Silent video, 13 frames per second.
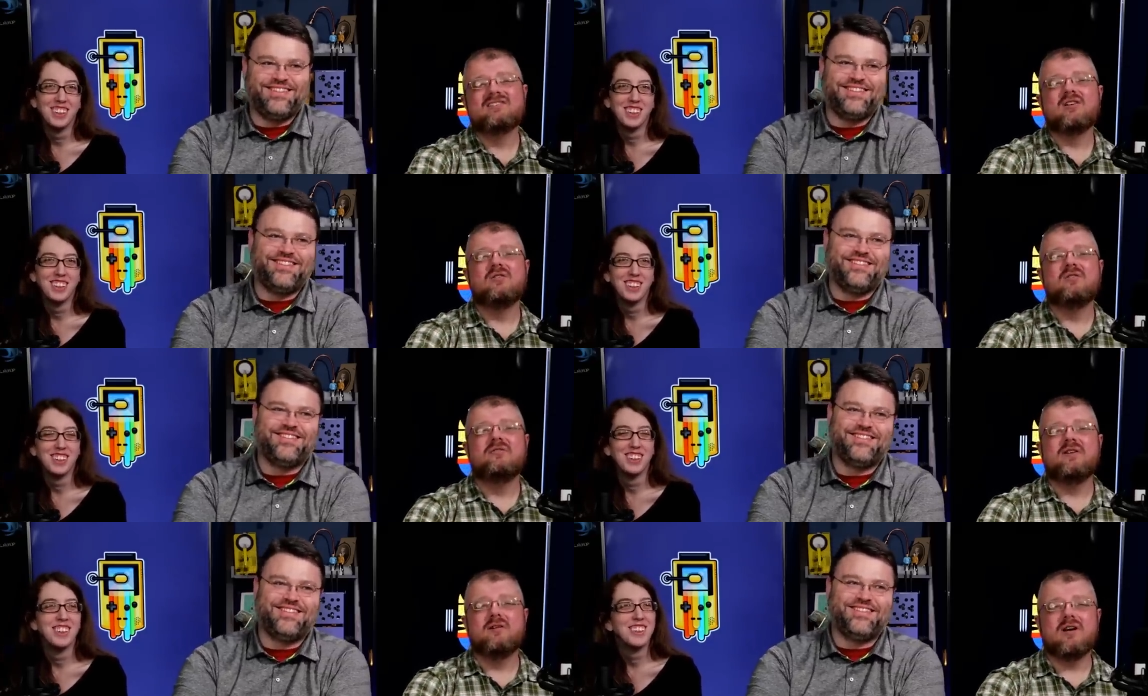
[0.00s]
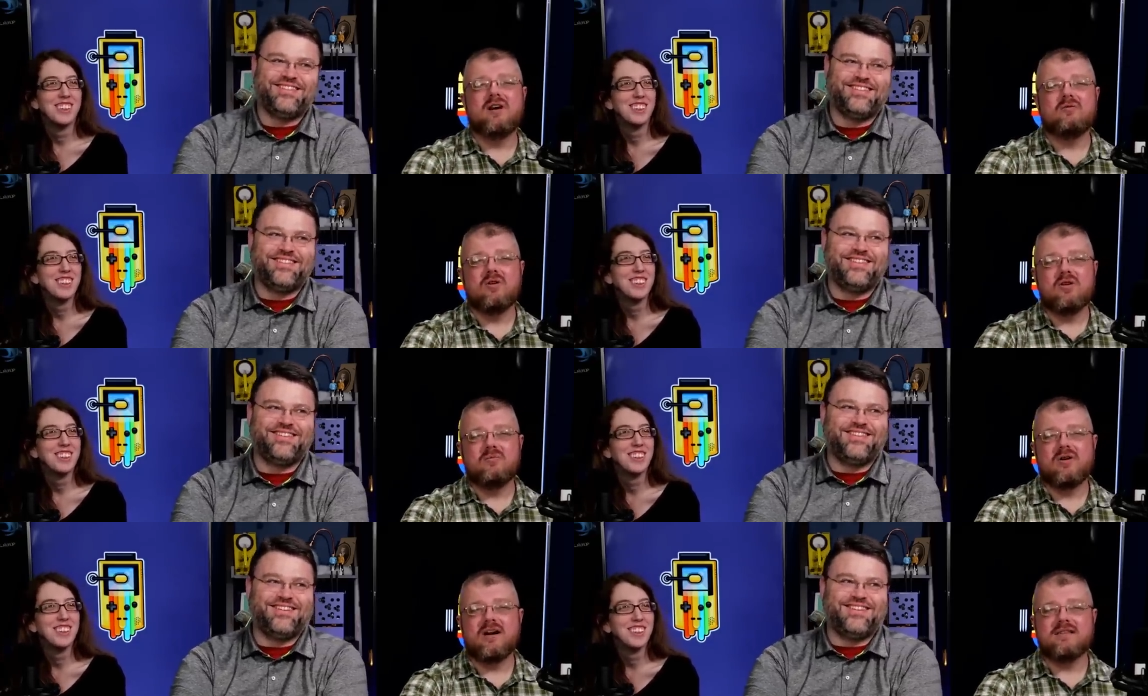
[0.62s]
Speaker 1: so the thing about
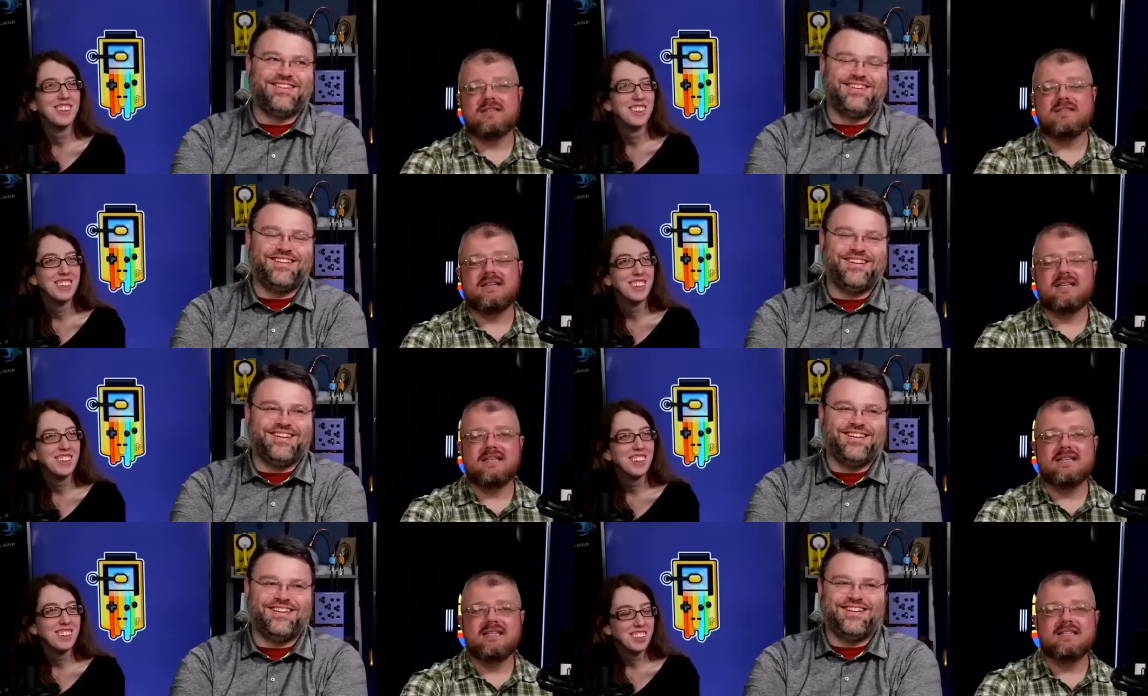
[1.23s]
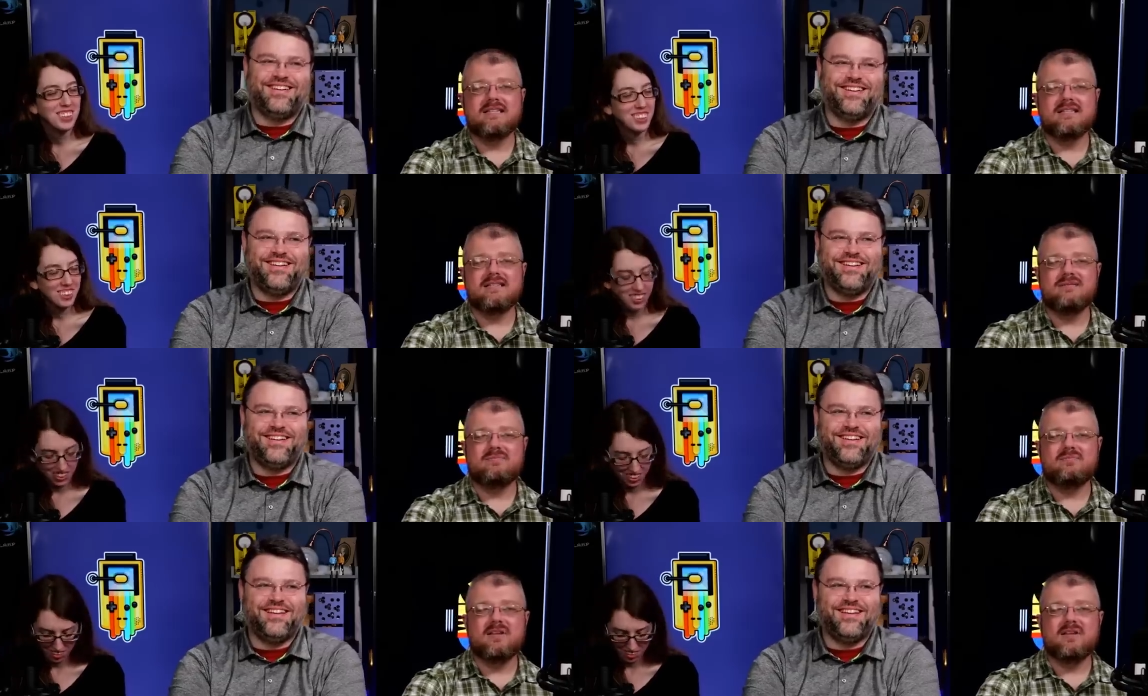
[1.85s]
robots is